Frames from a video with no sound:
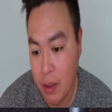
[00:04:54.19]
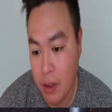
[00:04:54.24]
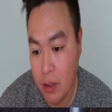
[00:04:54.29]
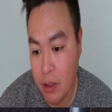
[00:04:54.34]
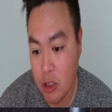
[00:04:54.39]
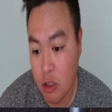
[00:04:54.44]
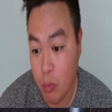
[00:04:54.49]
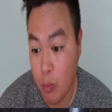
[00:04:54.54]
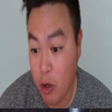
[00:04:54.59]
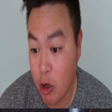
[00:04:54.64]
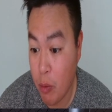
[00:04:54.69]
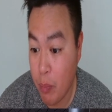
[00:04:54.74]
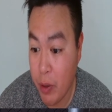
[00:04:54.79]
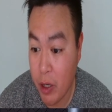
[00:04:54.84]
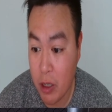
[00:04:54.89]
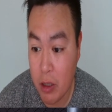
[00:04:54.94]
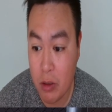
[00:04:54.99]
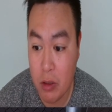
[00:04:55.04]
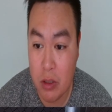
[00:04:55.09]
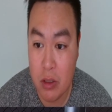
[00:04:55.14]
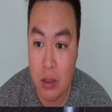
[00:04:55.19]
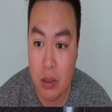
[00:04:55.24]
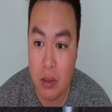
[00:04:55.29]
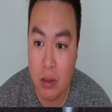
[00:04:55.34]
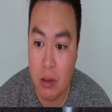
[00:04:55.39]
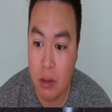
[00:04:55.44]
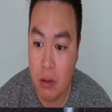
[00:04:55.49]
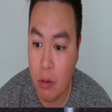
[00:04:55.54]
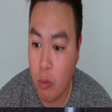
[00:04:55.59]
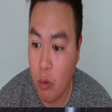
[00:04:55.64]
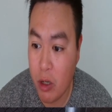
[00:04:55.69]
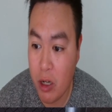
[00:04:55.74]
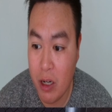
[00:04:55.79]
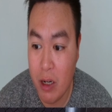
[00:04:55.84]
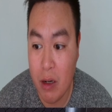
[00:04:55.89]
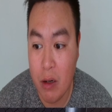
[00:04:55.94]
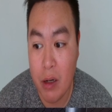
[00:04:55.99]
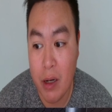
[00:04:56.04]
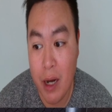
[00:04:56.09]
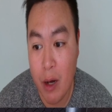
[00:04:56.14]
So Pure Pickers, we're
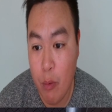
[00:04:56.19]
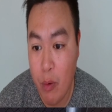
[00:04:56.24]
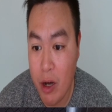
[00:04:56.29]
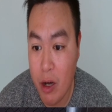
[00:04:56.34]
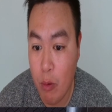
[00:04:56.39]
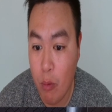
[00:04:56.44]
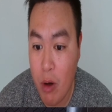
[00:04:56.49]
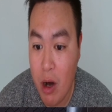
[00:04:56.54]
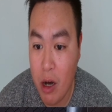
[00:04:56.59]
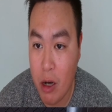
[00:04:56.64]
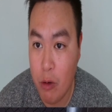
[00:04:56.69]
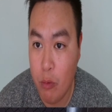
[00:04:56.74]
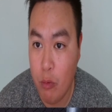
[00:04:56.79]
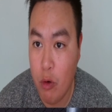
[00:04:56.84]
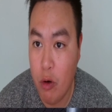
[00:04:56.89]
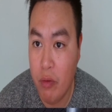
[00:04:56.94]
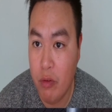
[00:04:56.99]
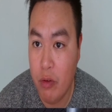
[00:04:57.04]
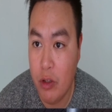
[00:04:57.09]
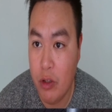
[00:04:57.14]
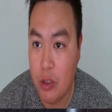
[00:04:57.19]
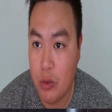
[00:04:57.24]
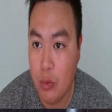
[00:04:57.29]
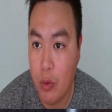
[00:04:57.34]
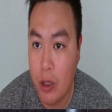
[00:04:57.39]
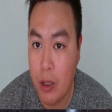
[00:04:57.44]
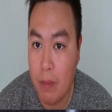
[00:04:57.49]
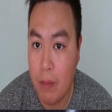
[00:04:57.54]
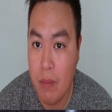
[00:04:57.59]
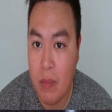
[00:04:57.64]
gonna get ready to rock and roll for this week.